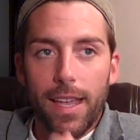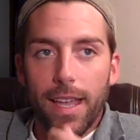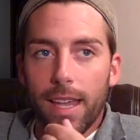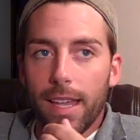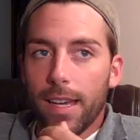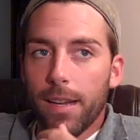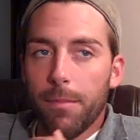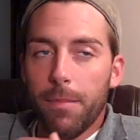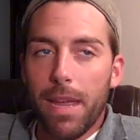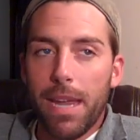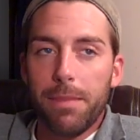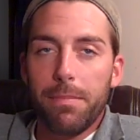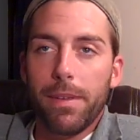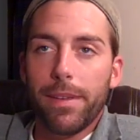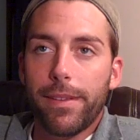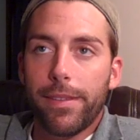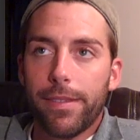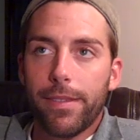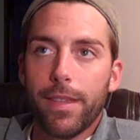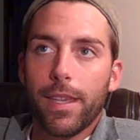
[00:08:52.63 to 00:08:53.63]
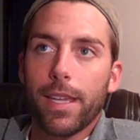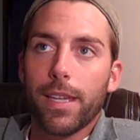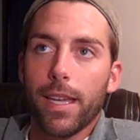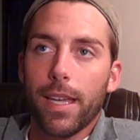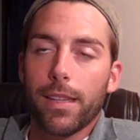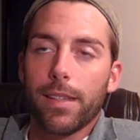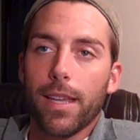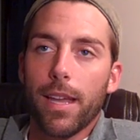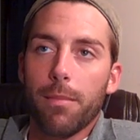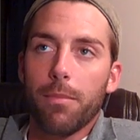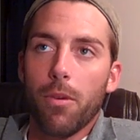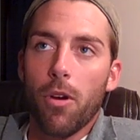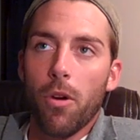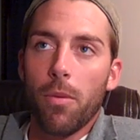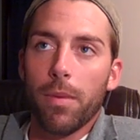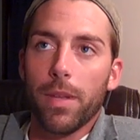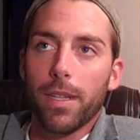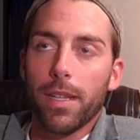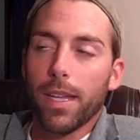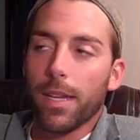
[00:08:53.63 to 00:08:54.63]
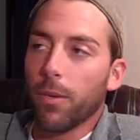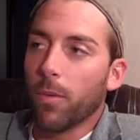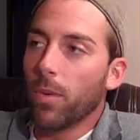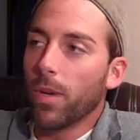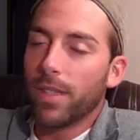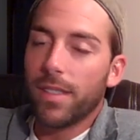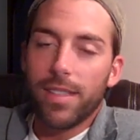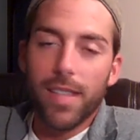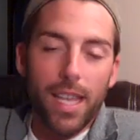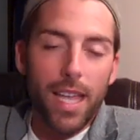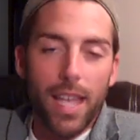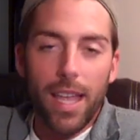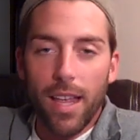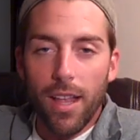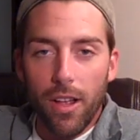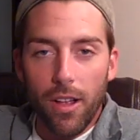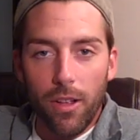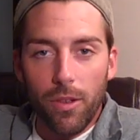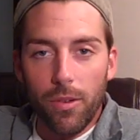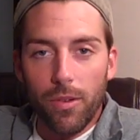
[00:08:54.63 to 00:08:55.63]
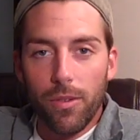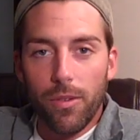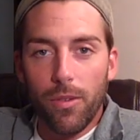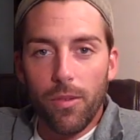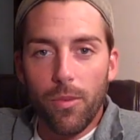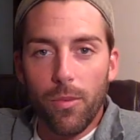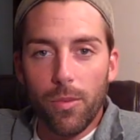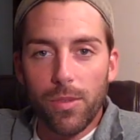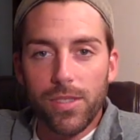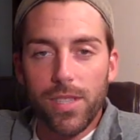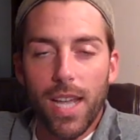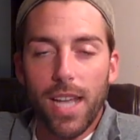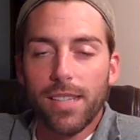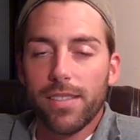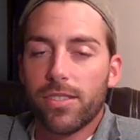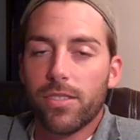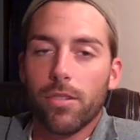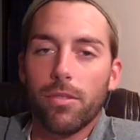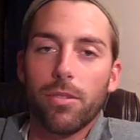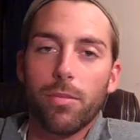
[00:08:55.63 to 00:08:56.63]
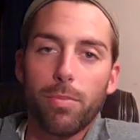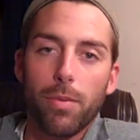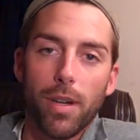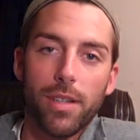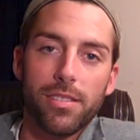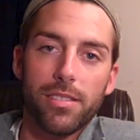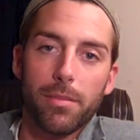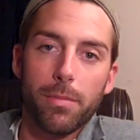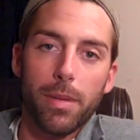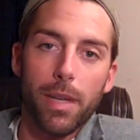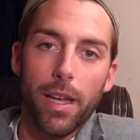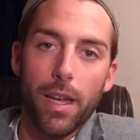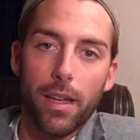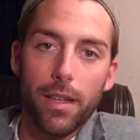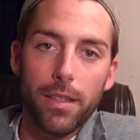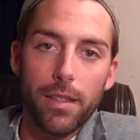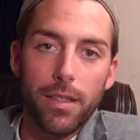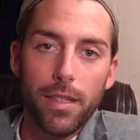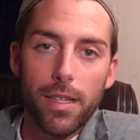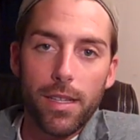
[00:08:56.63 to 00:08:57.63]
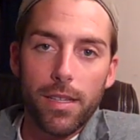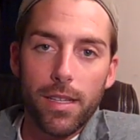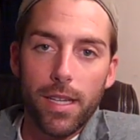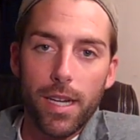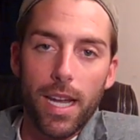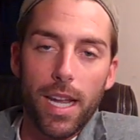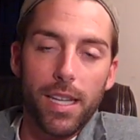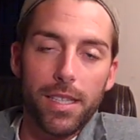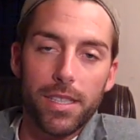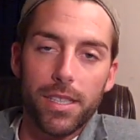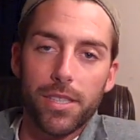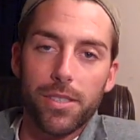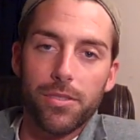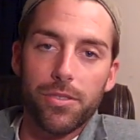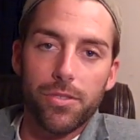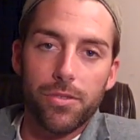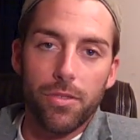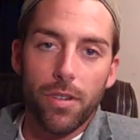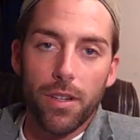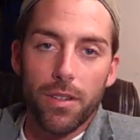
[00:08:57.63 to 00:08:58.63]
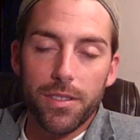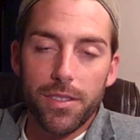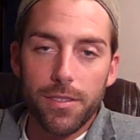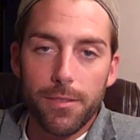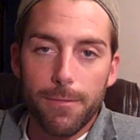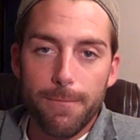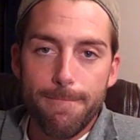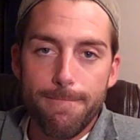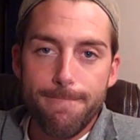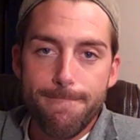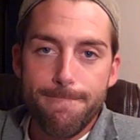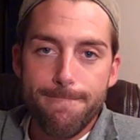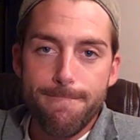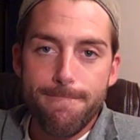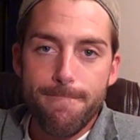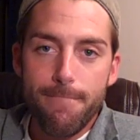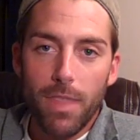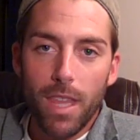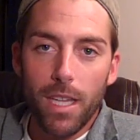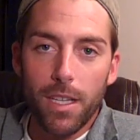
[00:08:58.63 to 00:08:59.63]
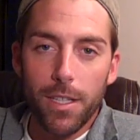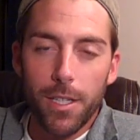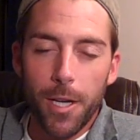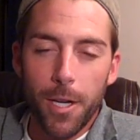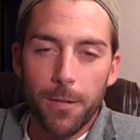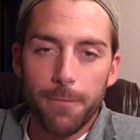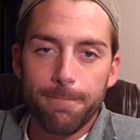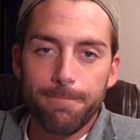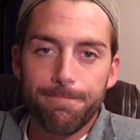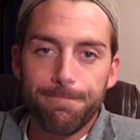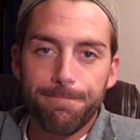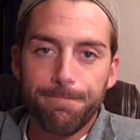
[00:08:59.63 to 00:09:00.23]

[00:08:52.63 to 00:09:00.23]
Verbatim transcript: And it made me think at that moment, like, what the hell was I so depressed about that I had to use drugs? You know?